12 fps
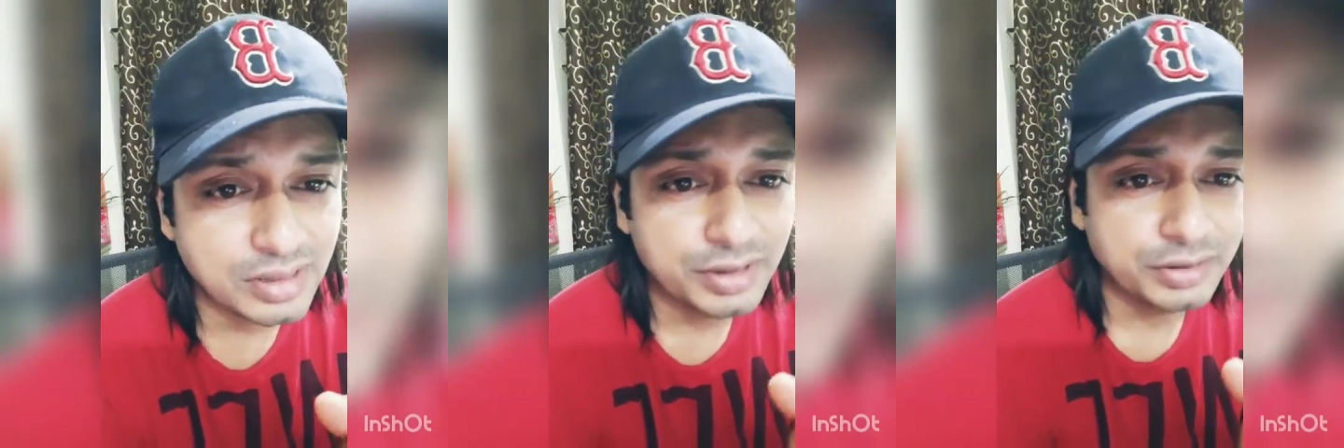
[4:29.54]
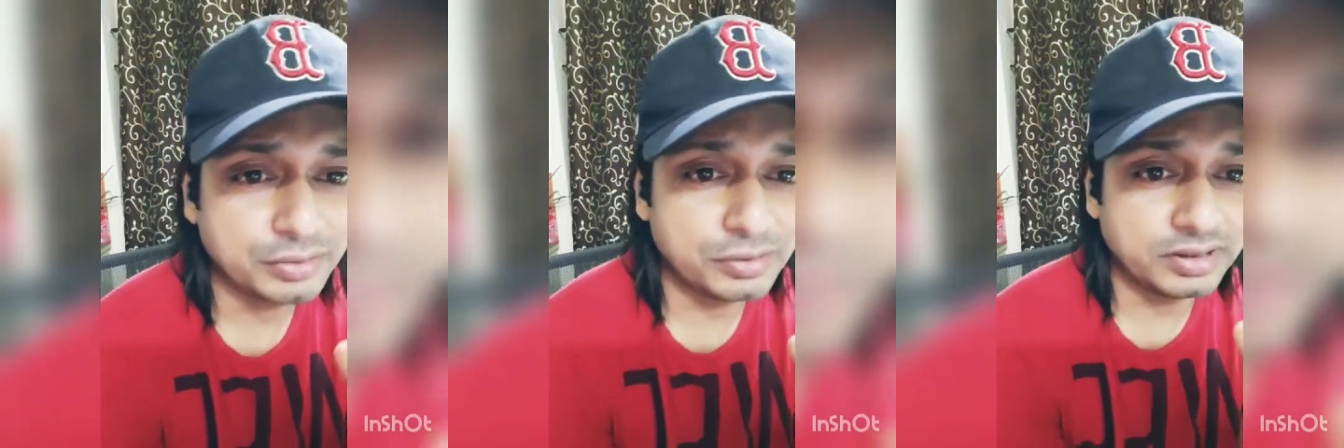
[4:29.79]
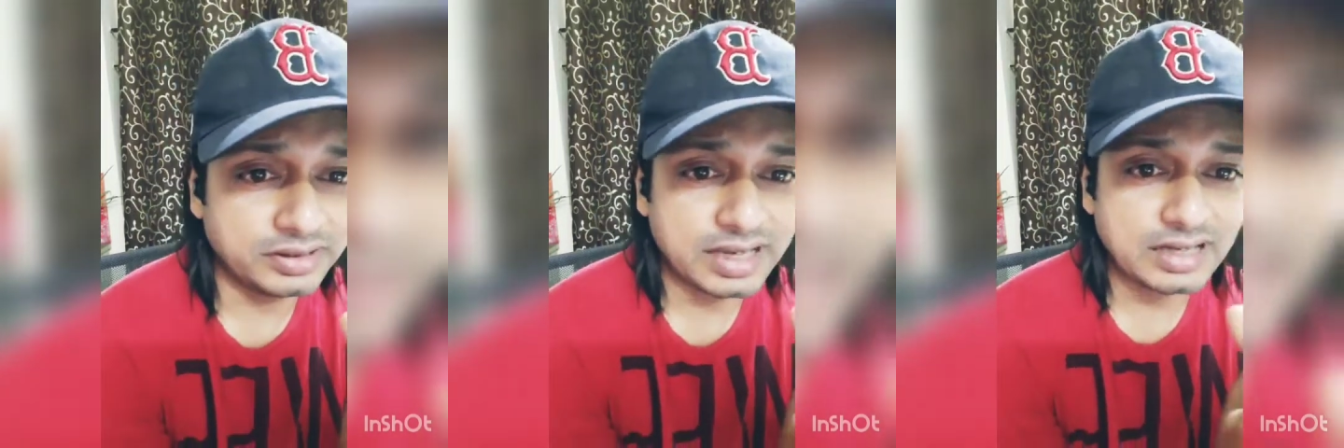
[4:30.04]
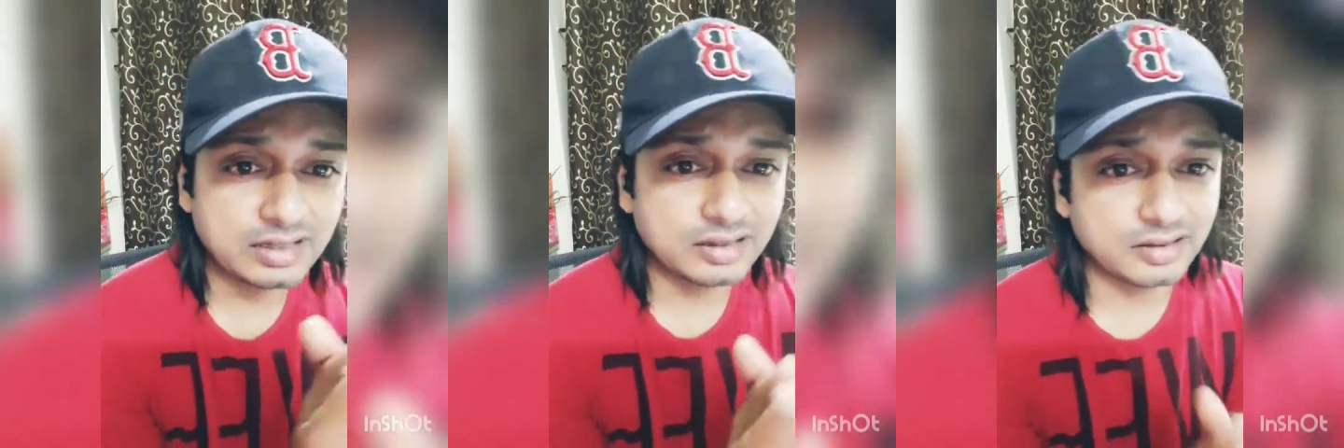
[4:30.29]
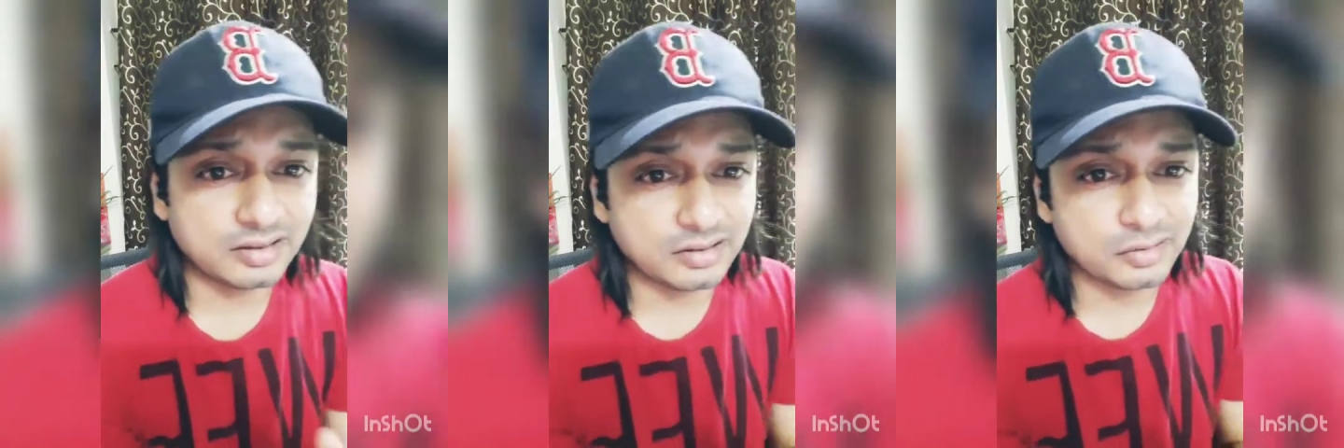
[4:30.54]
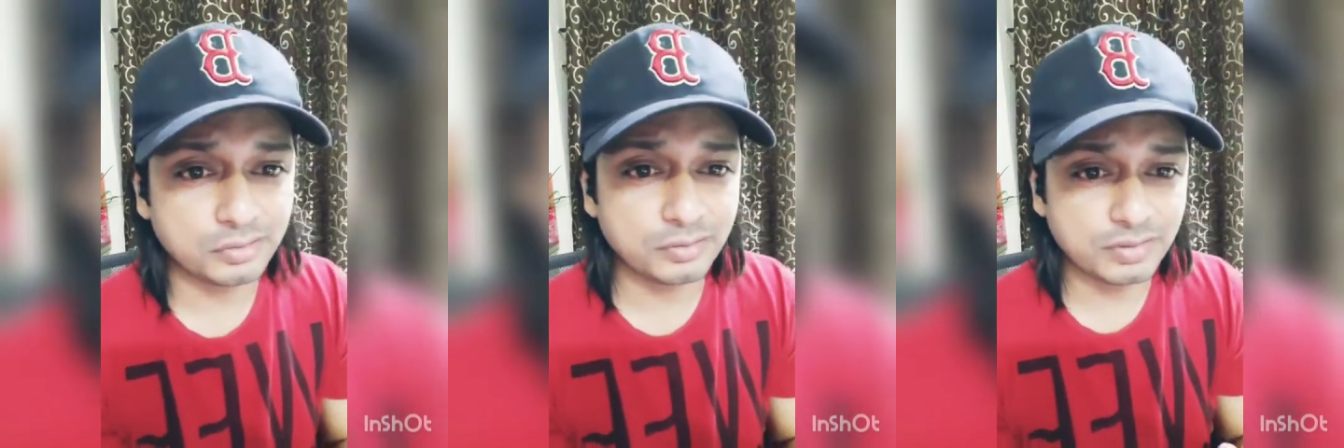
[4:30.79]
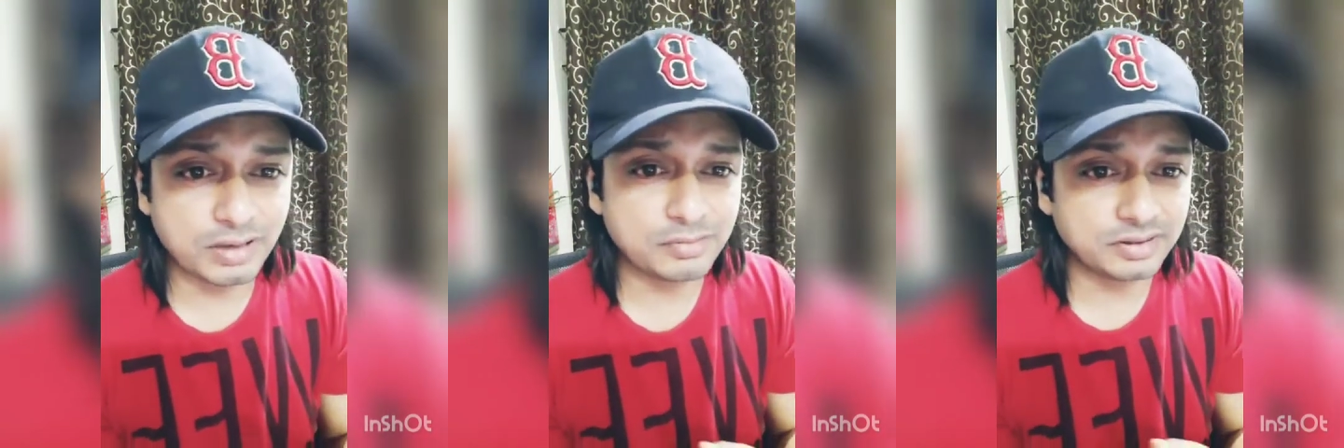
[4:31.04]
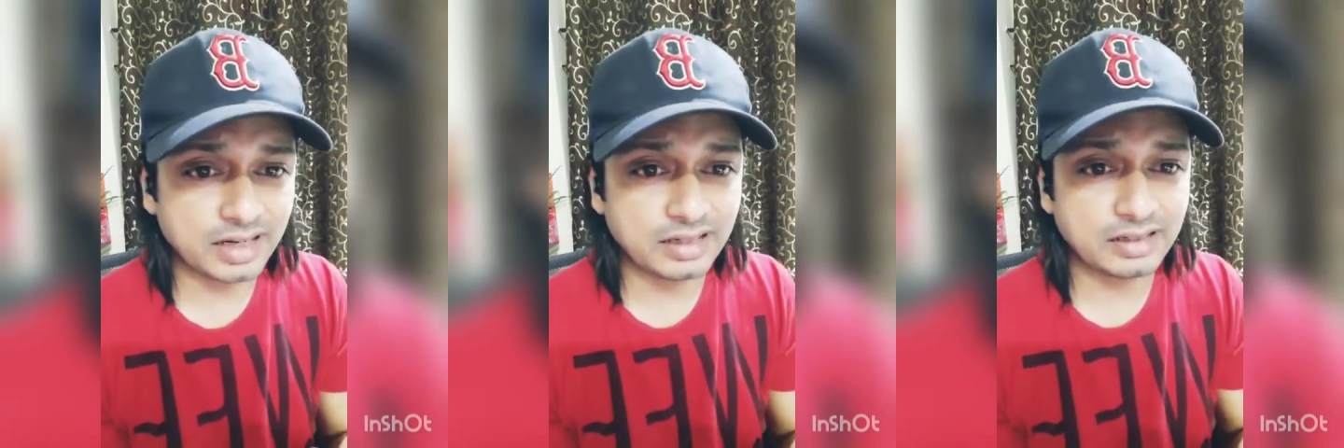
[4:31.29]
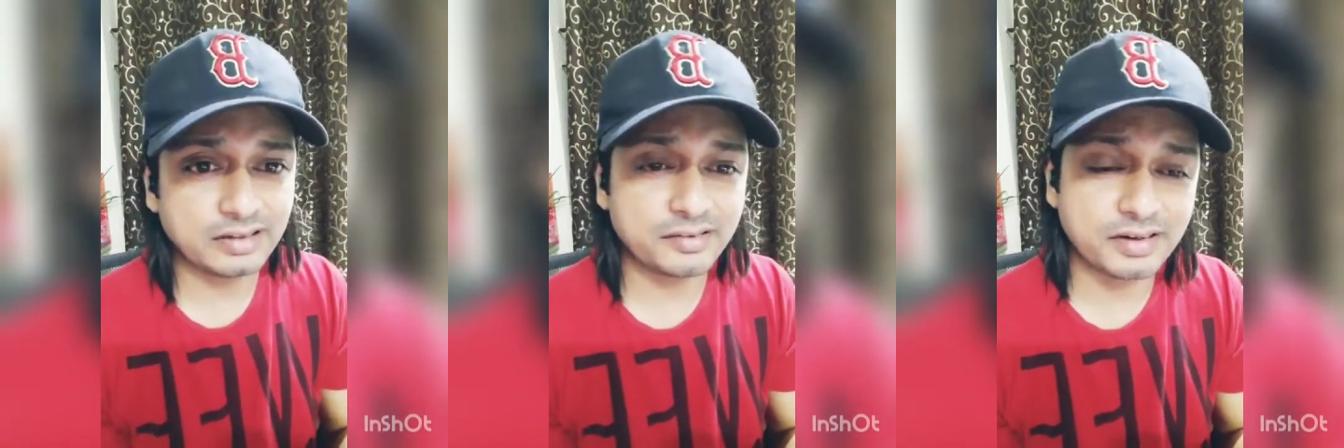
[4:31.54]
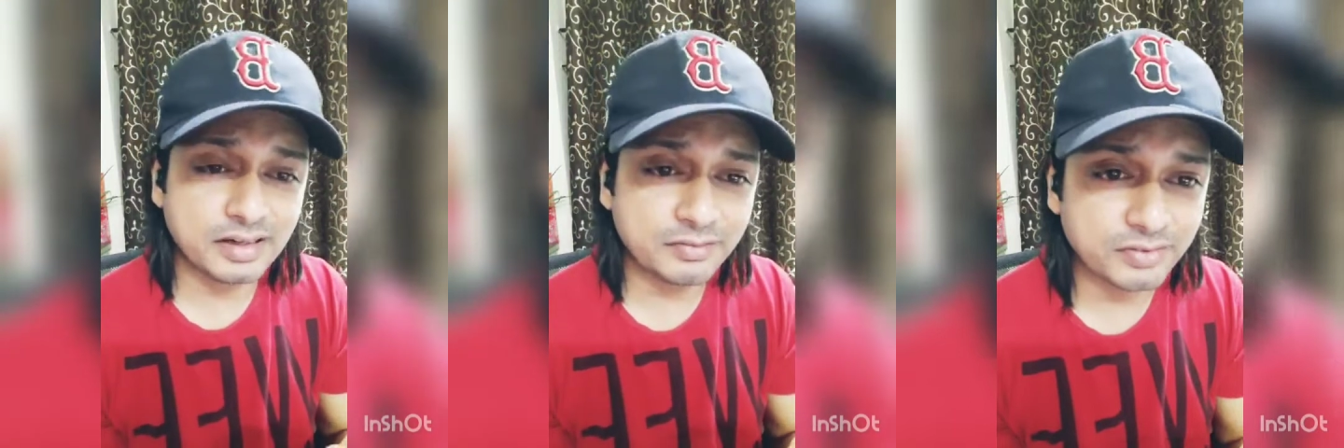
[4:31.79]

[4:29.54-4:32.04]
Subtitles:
So it can, sometimes it can get really